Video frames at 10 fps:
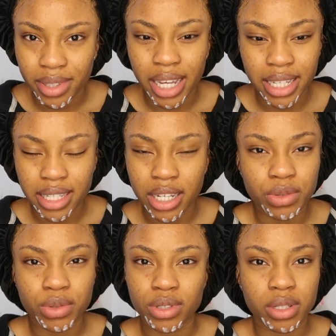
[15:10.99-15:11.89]
The
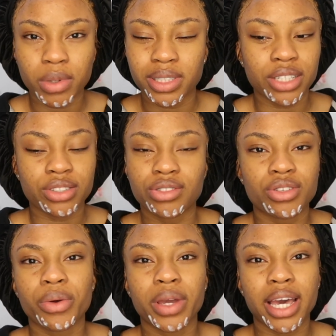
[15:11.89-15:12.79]
asexuals, the ones that just
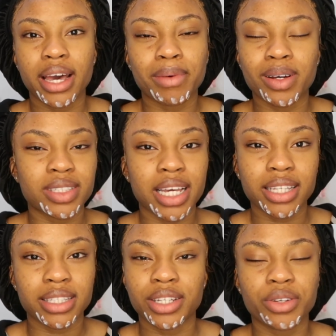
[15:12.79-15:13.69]
don't care about
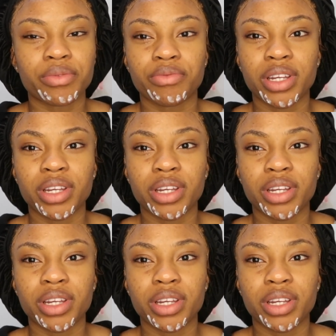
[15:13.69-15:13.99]
sex and they don't